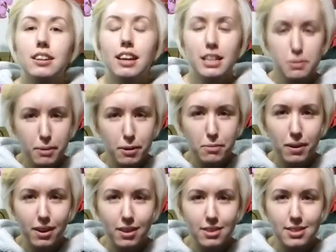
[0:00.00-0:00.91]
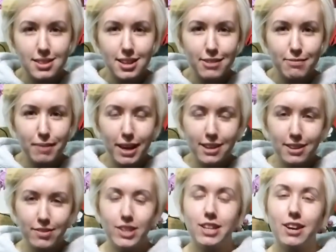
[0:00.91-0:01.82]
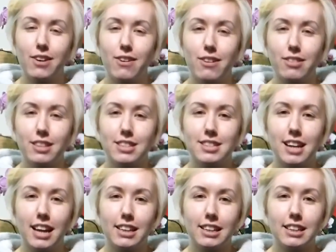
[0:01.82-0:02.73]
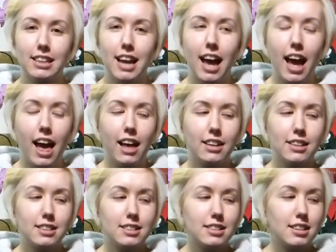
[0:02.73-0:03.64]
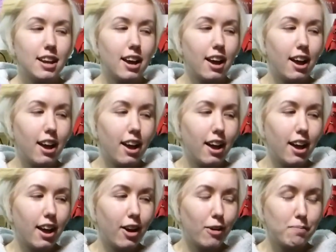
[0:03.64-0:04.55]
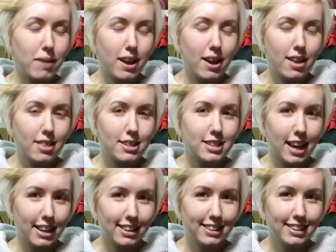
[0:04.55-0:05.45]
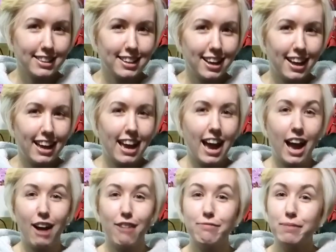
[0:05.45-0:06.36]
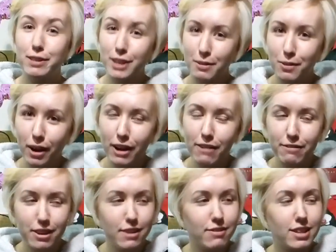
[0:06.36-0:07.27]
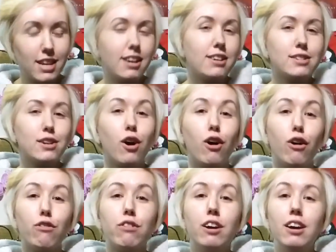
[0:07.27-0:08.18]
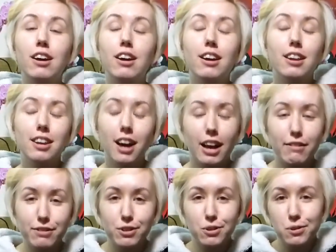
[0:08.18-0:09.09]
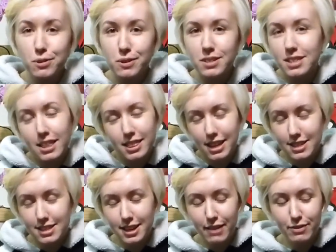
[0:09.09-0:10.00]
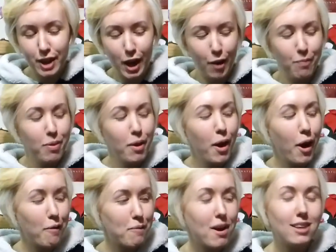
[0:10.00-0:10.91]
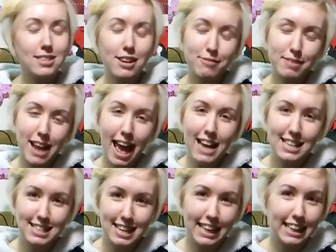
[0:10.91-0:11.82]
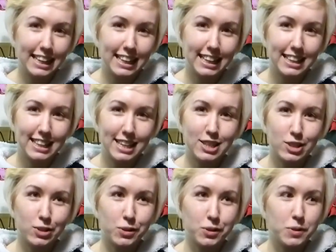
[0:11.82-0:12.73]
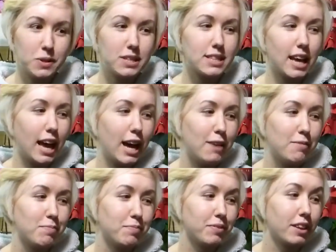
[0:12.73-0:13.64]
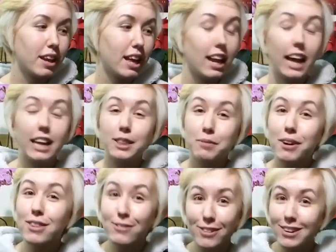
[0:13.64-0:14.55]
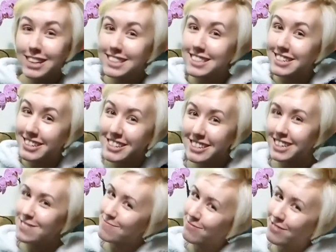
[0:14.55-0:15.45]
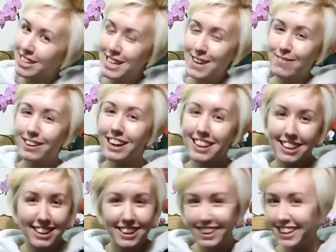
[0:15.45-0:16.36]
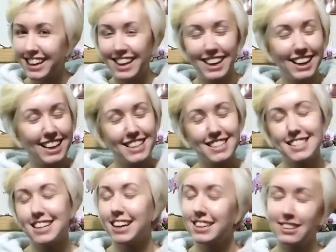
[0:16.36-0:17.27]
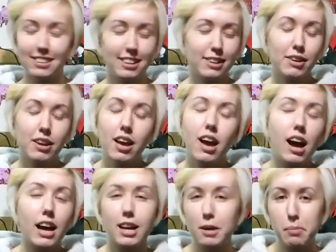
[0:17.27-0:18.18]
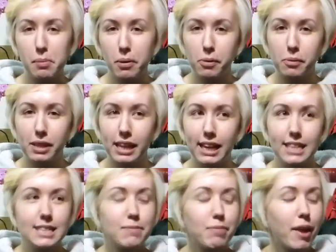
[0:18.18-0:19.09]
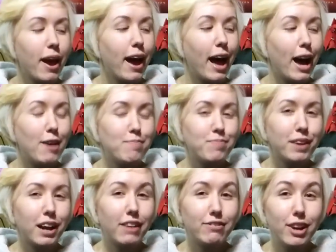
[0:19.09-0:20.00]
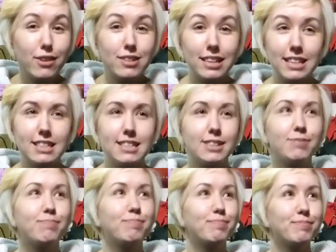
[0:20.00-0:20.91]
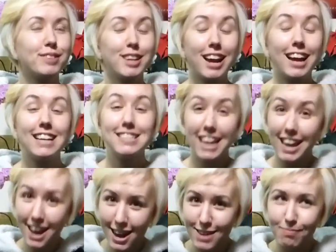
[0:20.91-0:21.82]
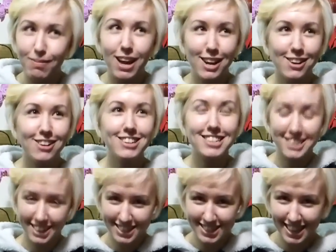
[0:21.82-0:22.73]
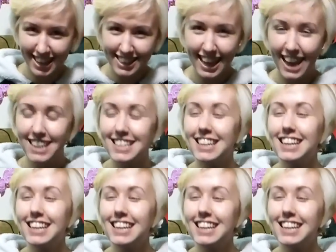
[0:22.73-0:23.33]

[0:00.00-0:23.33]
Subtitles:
It's been a while since I've made a video on this channel, and on my other channel I have put up quite a few videos of live talks and things that I've done. And whilst I've been editing these talks, like the one at the Royal Institution, video plug, you can click links, I don't know, I can't bother with links, I've noticed that I say a lot just like that.